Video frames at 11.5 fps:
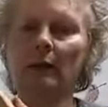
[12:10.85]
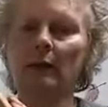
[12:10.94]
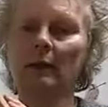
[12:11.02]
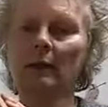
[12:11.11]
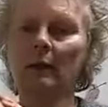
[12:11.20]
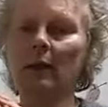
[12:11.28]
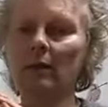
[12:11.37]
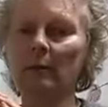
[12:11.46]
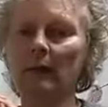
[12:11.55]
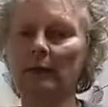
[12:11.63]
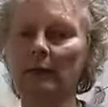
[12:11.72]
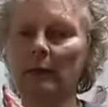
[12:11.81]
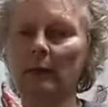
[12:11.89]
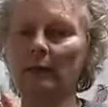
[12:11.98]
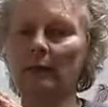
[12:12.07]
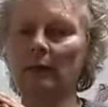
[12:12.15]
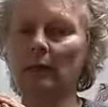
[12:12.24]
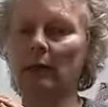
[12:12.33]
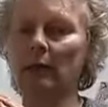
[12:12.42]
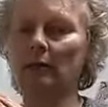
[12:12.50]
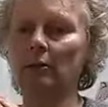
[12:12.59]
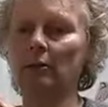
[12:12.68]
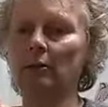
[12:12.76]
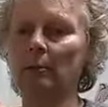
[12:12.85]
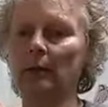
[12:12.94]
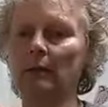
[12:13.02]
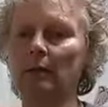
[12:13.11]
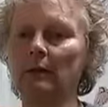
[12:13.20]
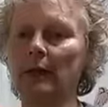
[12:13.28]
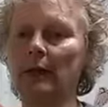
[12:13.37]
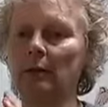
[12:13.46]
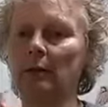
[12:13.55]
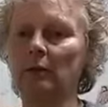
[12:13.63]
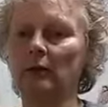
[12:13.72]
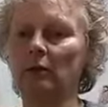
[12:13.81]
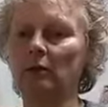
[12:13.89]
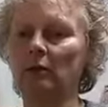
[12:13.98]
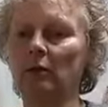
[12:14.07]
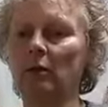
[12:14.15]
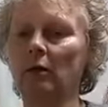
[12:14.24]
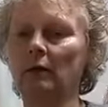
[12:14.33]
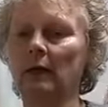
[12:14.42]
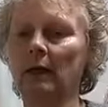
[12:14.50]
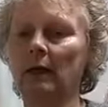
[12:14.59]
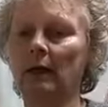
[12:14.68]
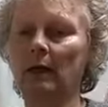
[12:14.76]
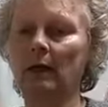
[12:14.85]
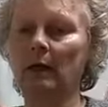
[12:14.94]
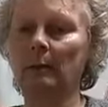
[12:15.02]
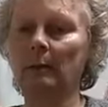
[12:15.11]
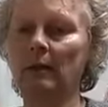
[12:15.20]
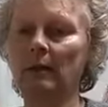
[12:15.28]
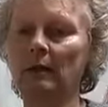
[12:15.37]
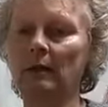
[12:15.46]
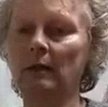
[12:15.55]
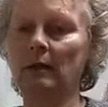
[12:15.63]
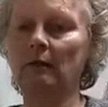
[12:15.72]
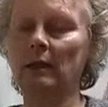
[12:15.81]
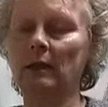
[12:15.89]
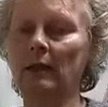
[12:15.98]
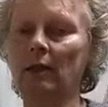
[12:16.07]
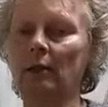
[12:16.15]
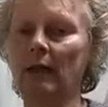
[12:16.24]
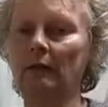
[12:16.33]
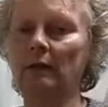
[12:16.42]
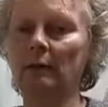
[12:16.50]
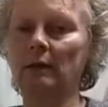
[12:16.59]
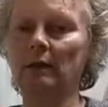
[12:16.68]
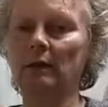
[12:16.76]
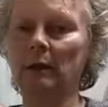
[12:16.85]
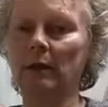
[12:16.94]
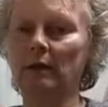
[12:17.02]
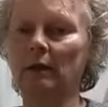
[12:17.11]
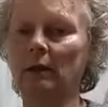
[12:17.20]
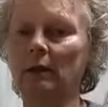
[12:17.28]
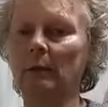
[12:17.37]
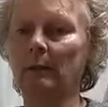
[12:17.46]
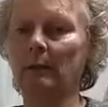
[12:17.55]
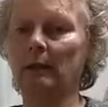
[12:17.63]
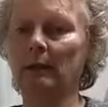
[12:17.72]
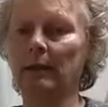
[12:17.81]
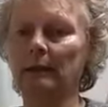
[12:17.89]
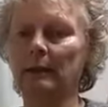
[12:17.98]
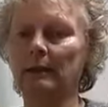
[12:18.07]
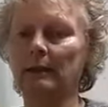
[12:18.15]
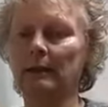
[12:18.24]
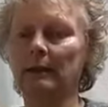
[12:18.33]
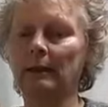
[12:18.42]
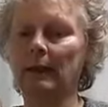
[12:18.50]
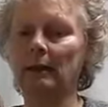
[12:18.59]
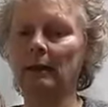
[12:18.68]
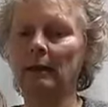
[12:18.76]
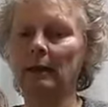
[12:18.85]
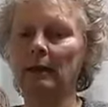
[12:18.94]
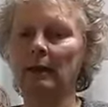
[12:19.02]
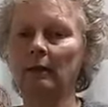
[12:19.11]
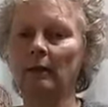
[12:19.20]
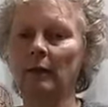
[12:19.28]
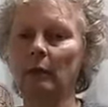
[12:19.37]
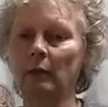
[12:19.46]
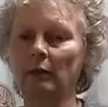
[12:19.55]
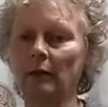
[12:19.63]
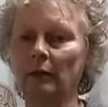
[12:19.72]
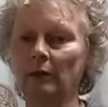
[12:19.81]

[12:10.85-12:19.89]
So I hope that's helpful, and do post any questions you've got, and I'll be posting this video afterwards as well so that people can access it again if they want to.